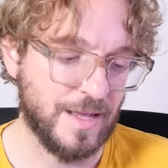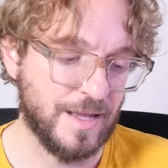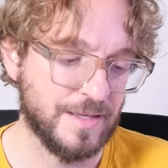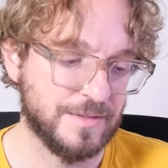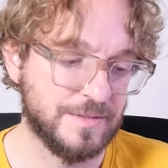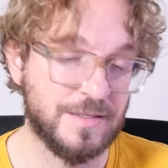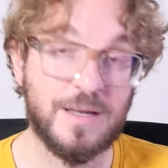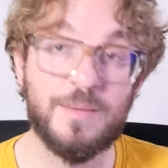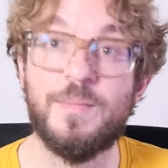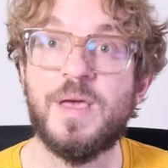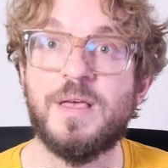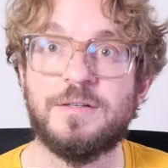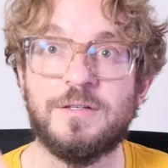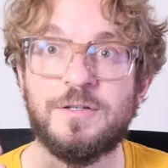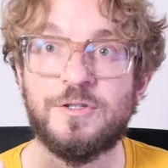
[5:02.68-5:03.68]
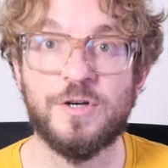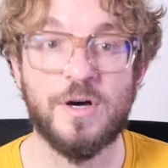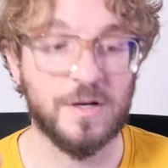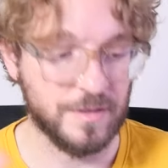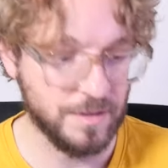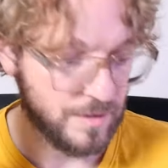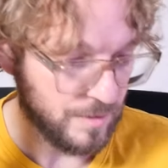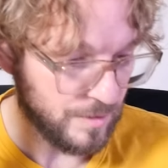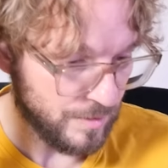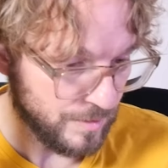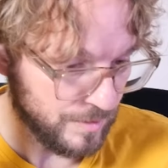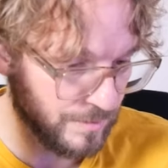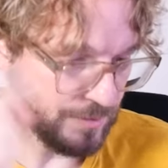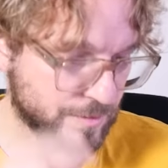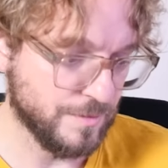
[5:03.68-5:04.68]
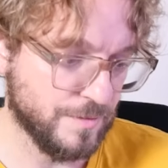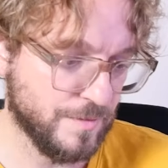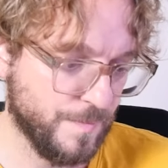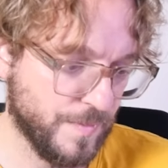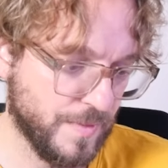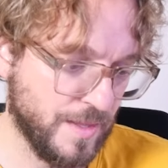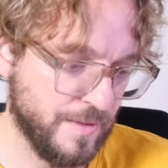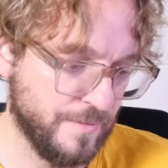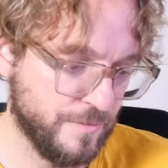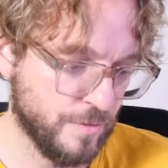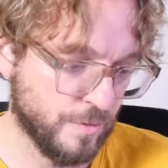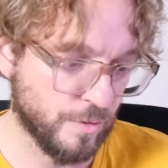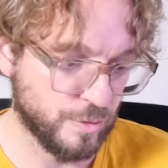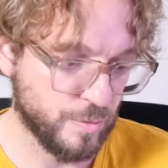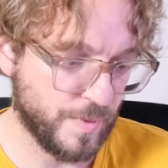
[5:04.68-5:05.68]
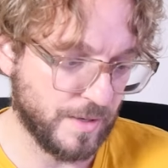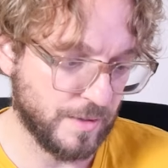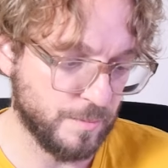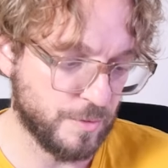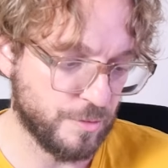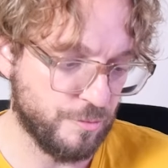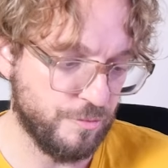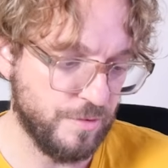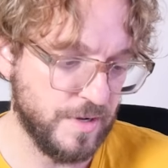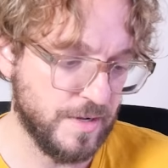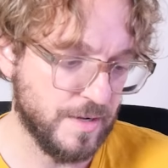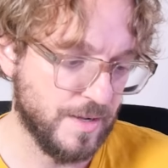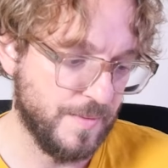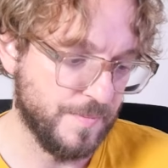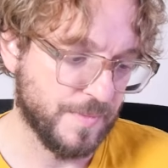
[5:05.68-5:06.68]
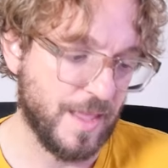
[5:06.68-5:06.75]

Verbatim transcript: that's an amazing shot also if you go to panel number three